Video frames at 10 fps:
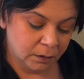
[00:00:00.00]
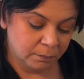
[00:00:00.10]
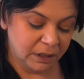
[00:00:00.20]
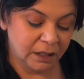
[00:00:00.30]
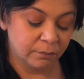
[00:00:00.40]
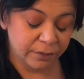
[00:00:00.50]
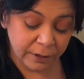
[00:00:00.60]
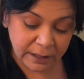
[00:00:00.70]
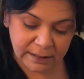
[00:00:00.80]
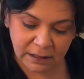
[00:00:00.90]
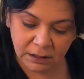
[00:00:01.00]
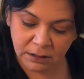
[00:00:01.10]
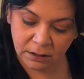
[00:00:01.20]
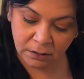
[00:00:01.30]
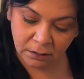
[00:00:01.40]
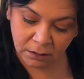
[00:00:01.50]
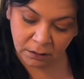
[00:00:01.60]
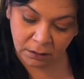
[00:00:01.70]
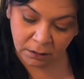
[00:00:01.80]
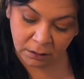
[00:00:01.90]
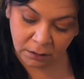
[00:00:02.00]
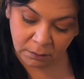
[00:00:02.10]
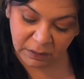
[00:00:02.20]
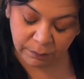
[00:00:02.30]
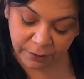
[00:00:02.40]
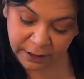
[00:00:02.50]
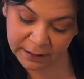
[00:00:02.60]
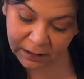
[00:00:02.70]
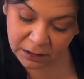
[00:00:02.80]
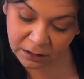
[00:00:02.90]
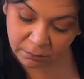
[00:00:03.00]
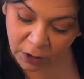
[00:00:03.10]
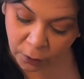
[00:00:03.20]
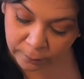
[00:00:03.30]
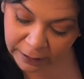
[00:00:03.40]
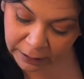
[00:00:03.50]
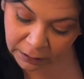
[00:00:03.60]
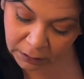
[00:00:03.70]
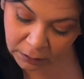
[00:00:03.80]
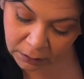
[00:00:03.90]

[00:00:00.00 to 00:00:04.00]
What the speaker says: Being present. Be present in the moment.